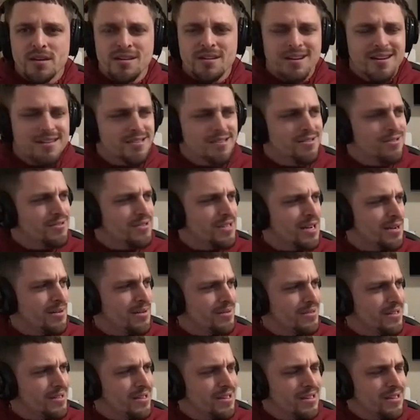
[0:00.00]
I just looked down. I
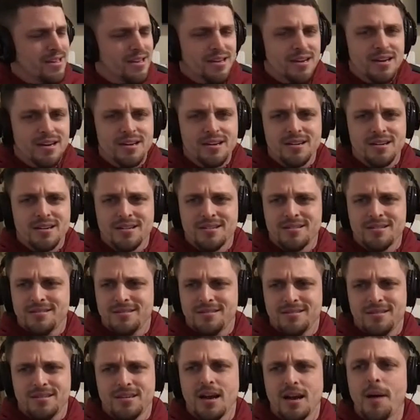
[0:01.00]
was like,
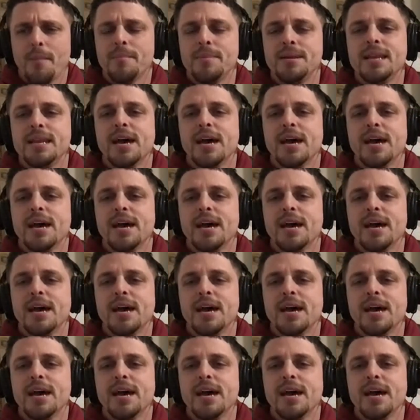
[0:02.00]
I'm